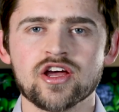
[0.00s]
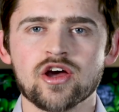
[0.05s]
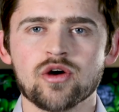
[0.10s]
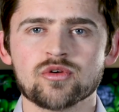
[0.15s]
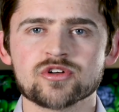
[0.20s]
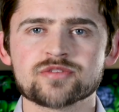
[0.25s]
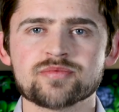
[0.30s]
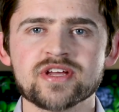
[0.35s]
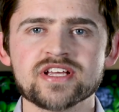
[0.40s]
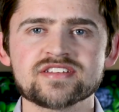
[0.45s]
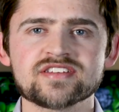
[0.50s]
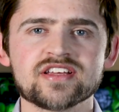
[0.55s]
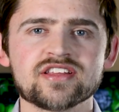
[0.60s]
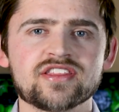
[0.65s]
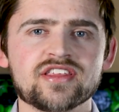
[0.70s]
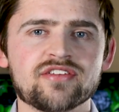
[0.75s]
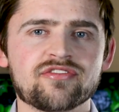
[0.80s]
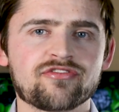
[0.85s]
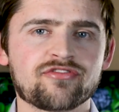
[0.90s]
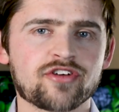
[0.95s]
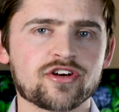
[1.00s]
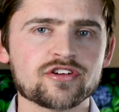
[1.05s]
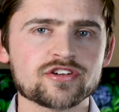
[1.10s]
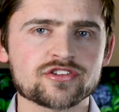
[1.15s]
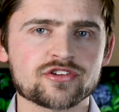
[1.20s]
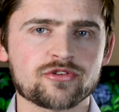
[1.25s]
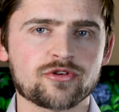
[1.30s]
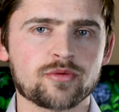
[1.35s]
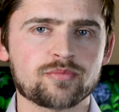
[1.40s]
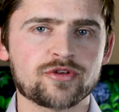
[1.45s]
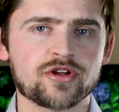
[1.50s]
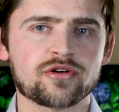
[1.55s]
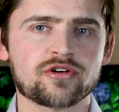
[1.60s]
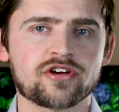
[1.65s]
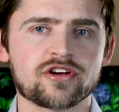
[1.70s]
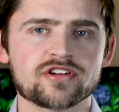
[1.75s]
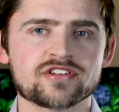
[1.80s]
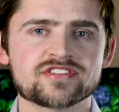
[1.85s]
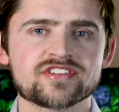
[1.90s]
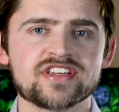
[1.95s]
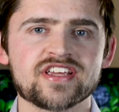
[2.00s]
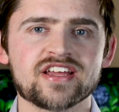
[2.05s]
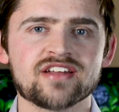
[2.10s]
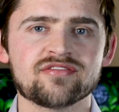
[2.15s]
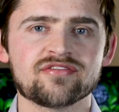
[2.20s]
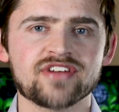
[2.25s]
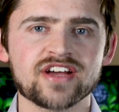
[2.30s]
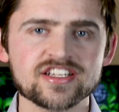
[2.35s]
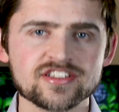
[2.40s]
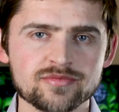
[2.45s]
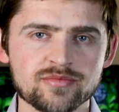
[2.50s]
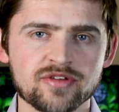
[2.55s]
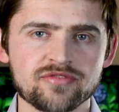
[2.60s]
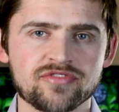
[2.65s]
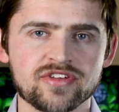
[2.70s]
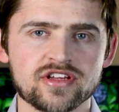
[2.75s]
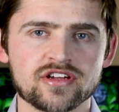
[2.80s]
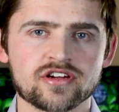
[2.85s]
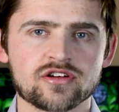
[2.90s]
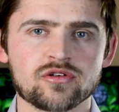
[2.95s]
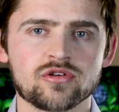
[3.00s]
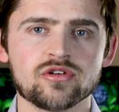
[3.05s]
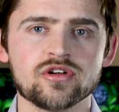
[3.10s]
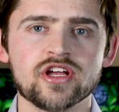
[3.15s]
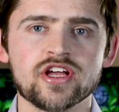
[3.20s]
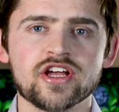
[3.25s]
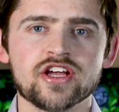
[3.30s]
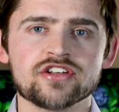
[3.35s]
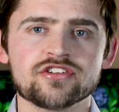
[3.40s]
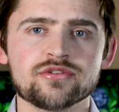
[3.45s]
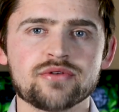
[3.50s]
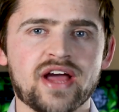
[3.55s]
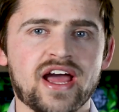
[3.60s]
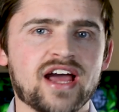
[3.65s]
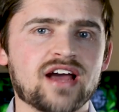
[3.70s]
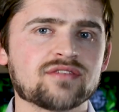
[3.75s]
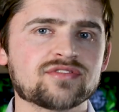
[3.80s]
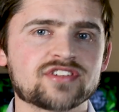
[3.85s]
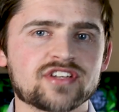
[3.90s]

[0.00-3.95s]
which makes it the first cryptocurrency investment vehicle to have